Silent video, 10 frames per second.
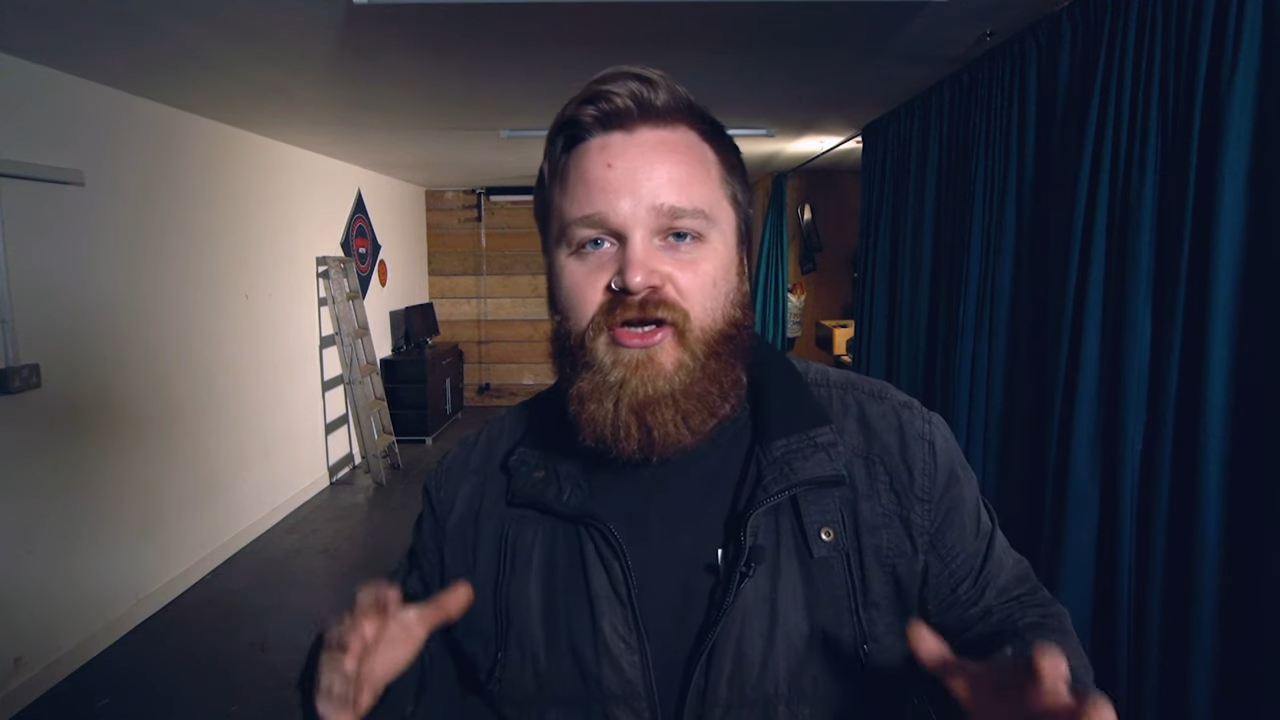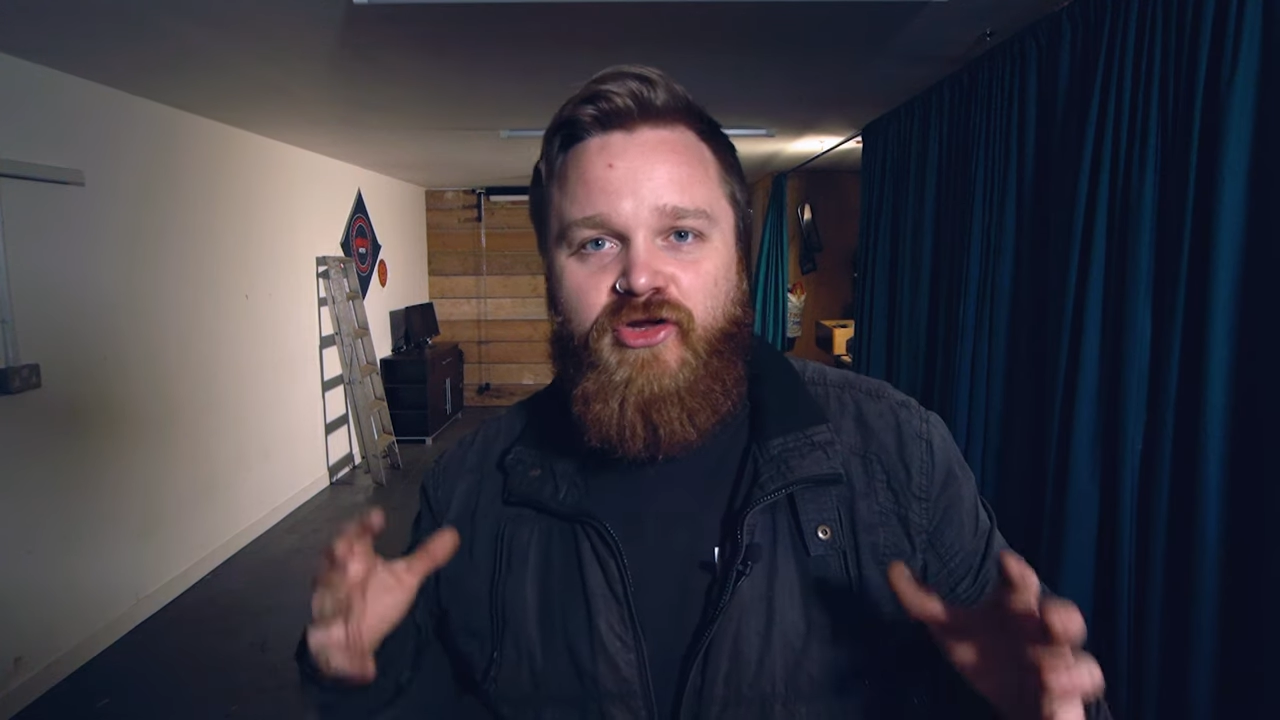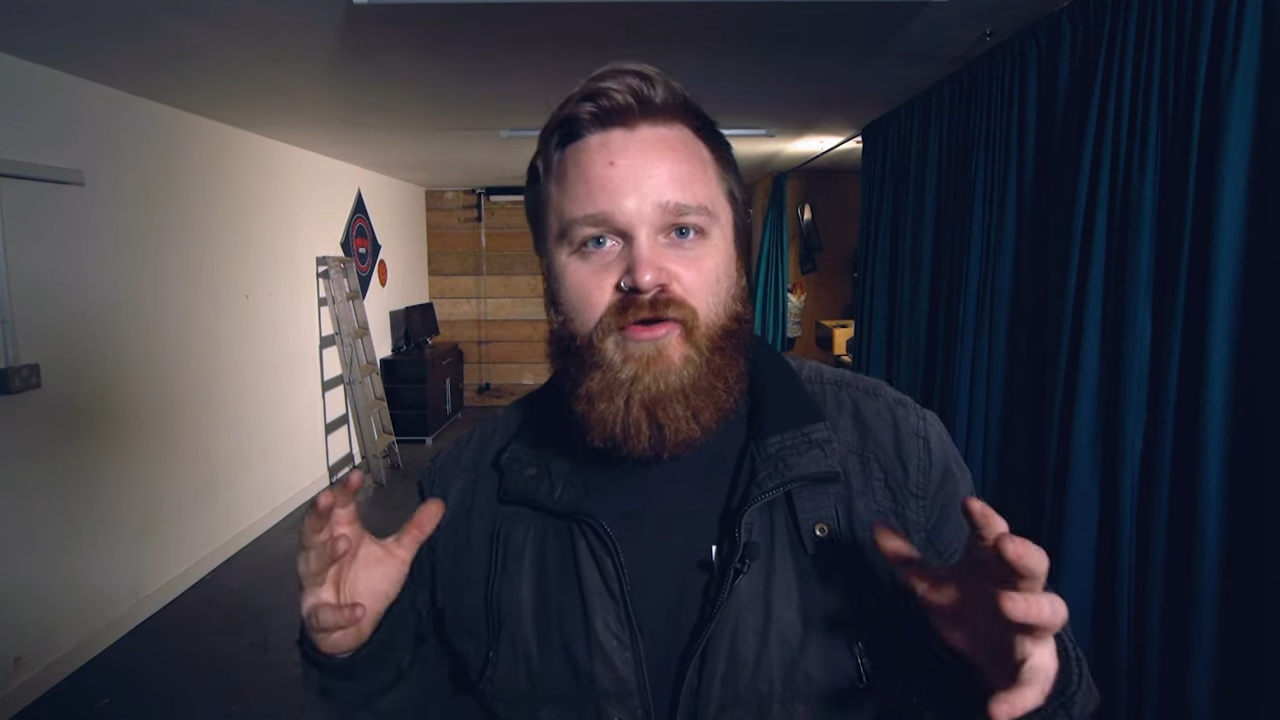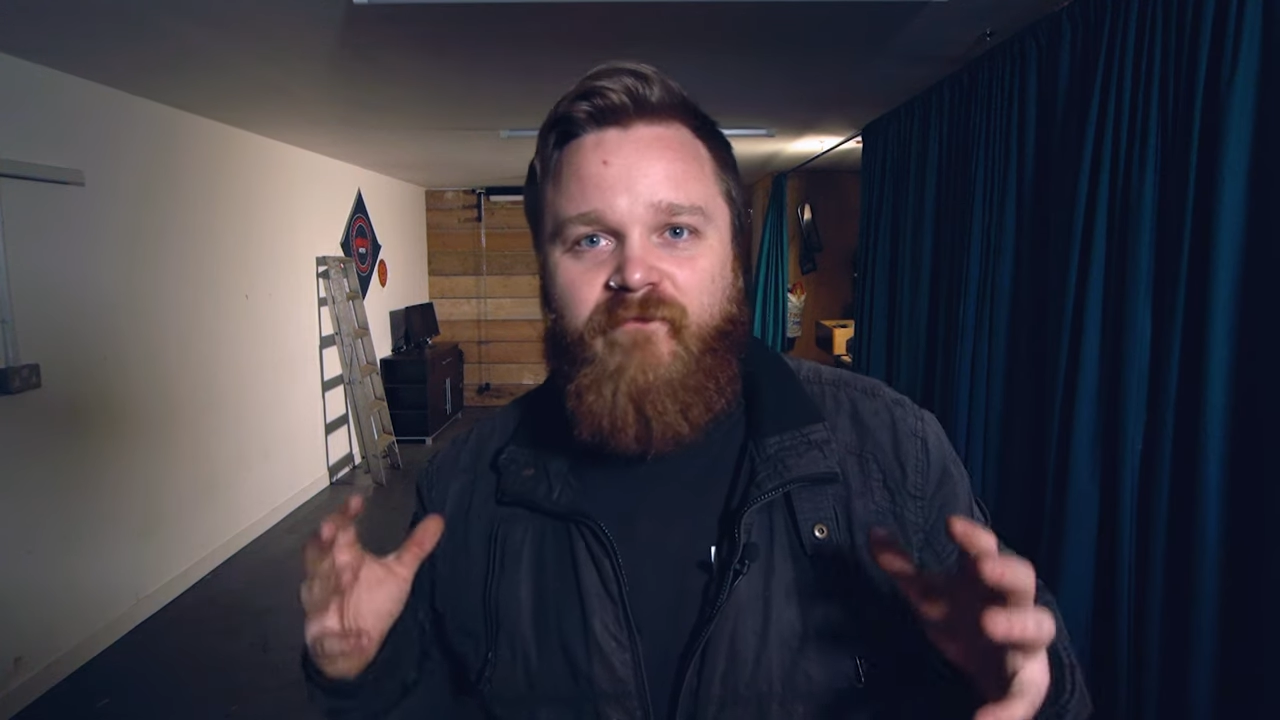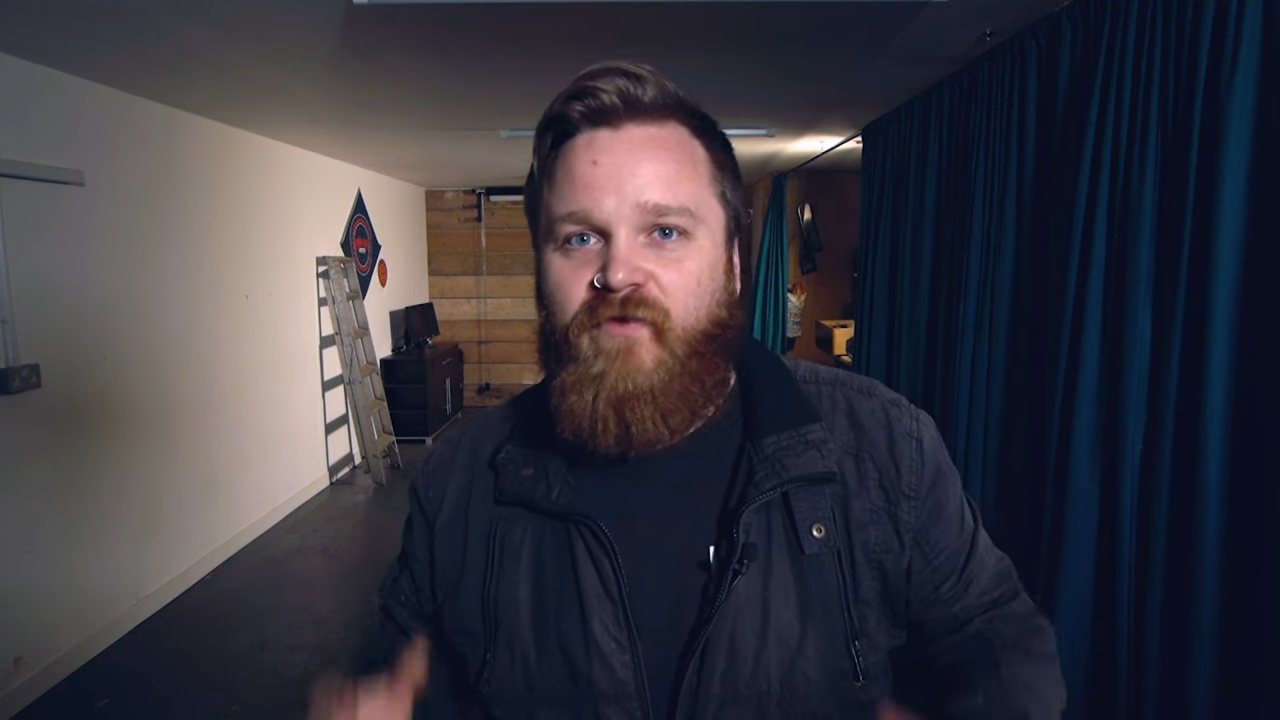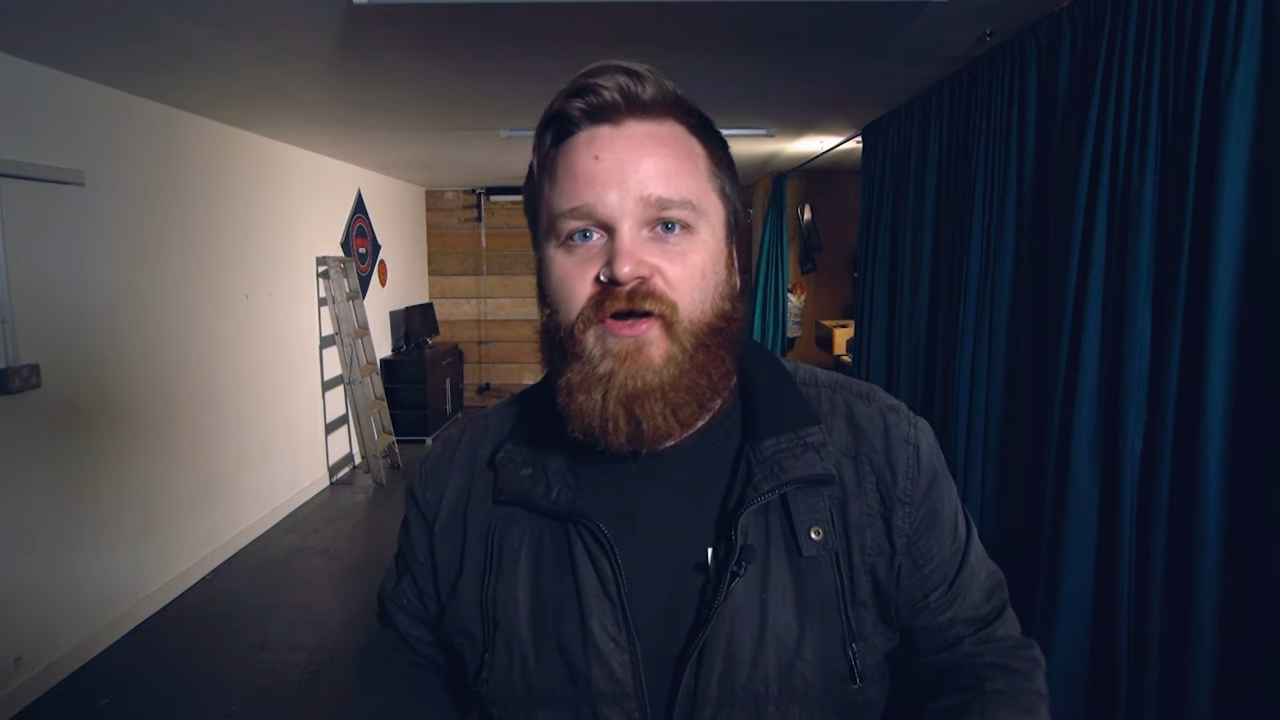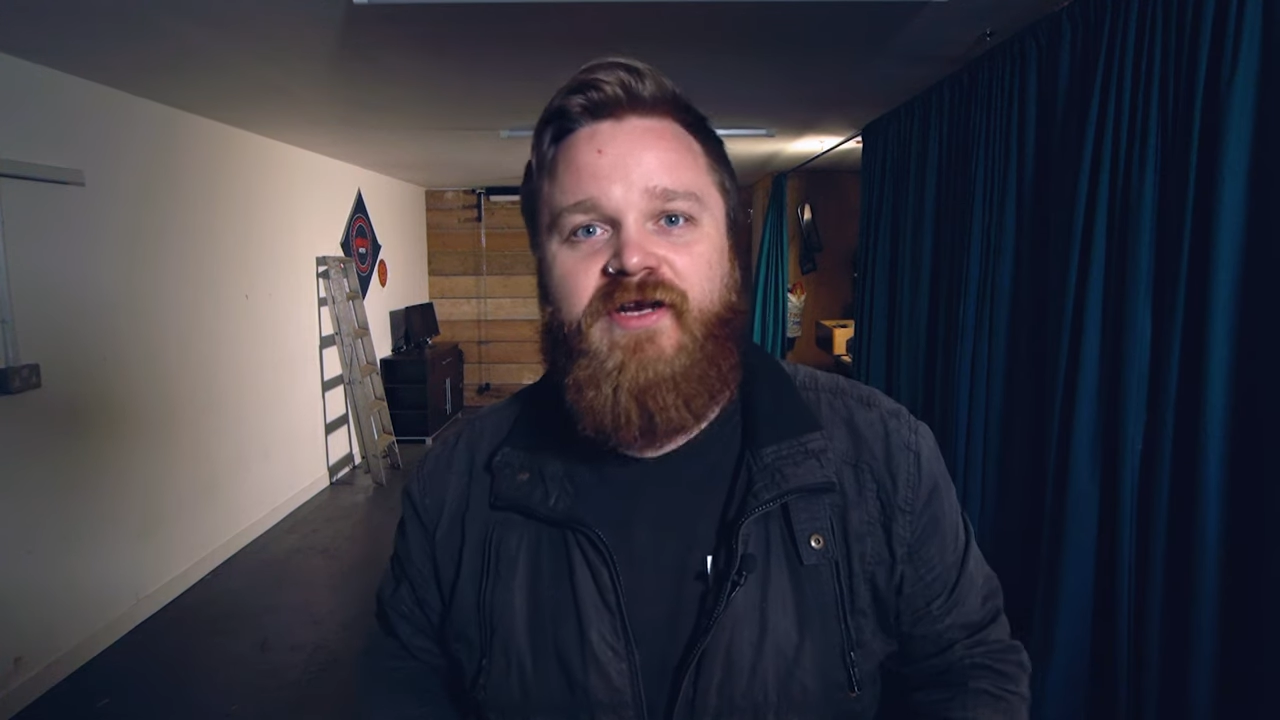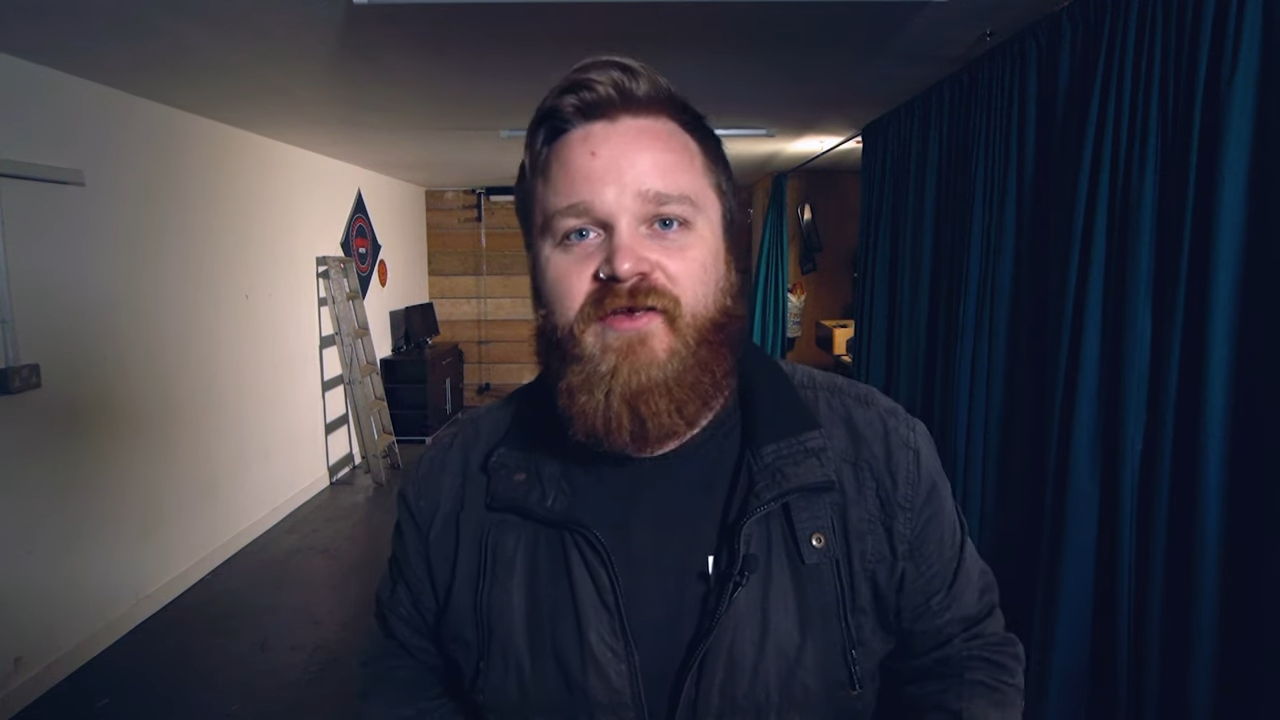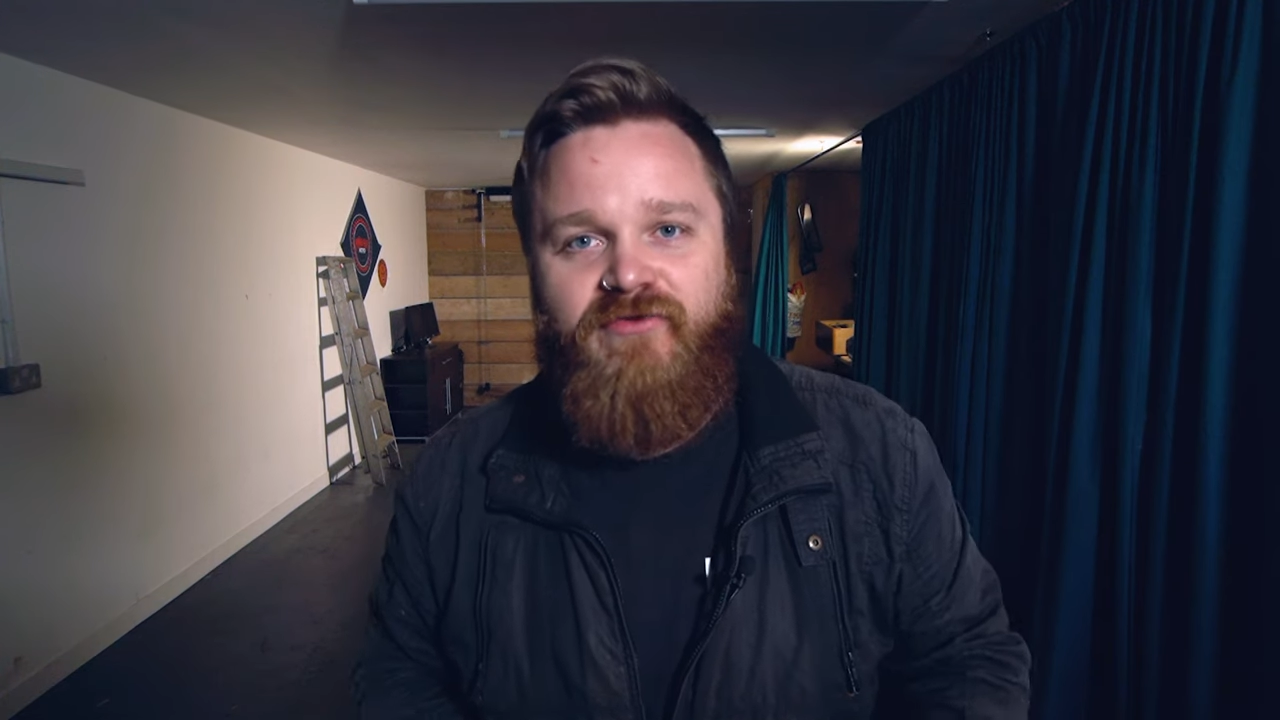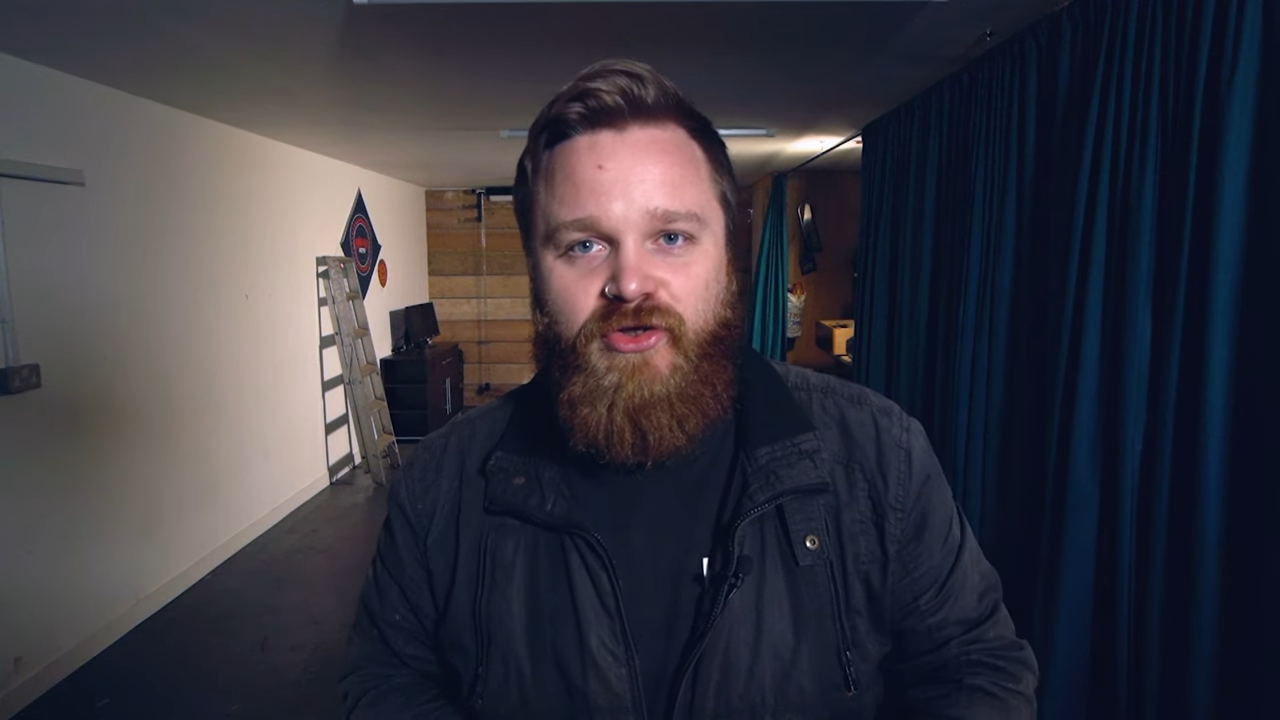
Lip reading: and you can find it in